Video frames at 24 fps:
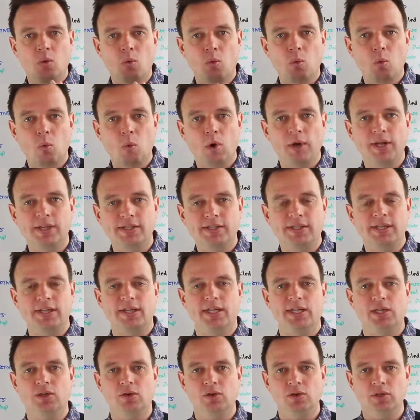What is it
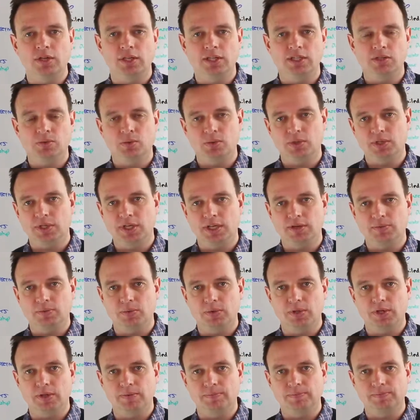that you're looking to achieve
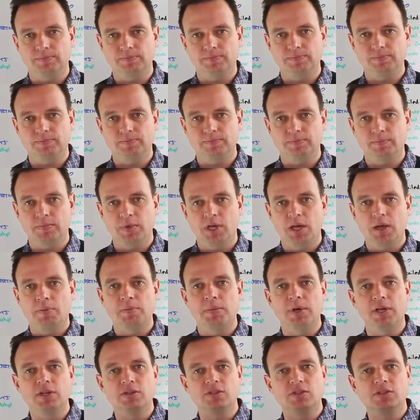with them?
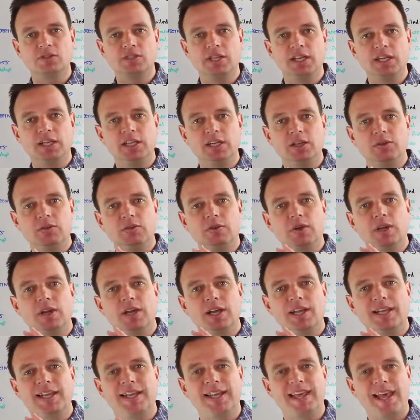Because until you
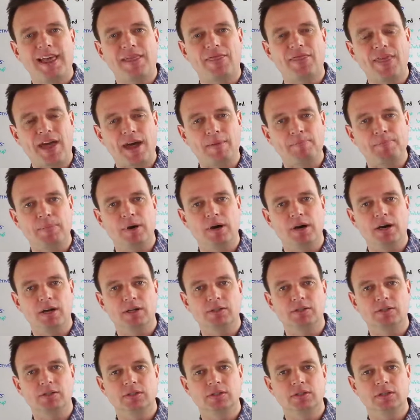get that
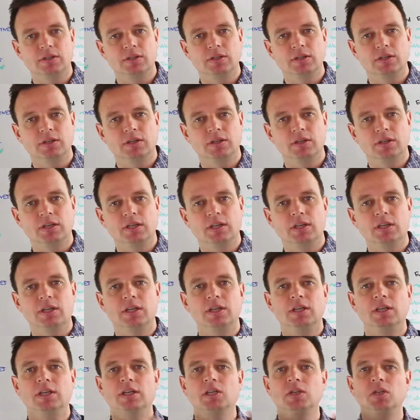part,
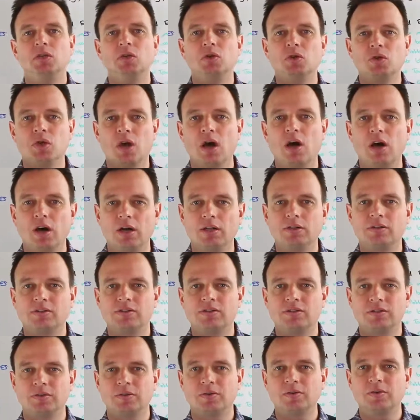you
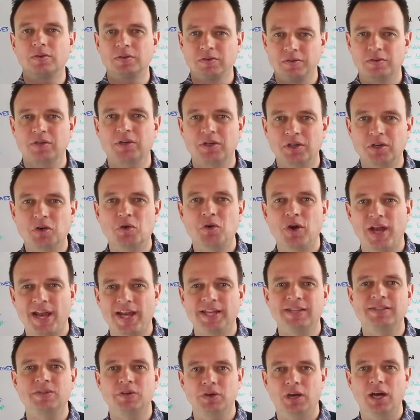can't
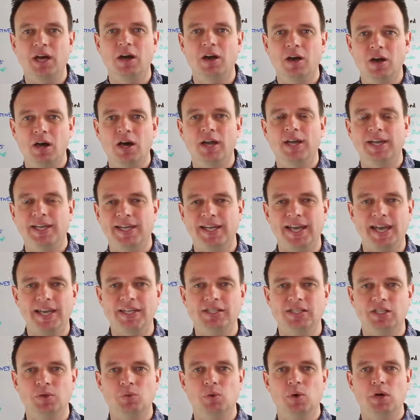create an
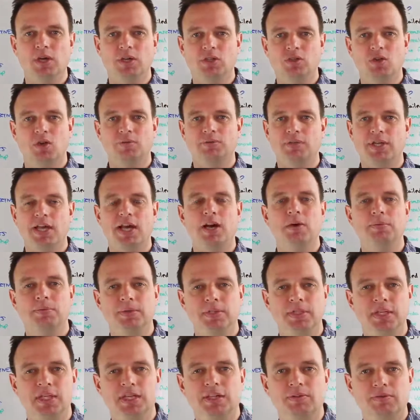engaging workshop to help
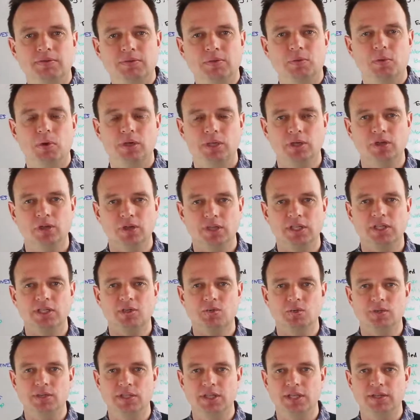achieve what you're looking
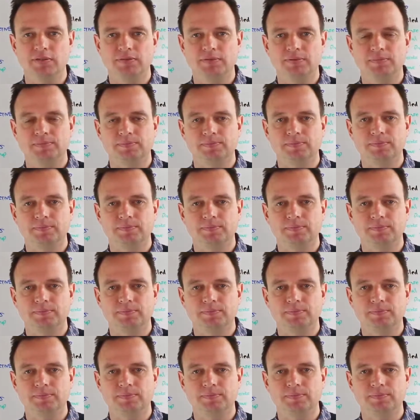to achieve.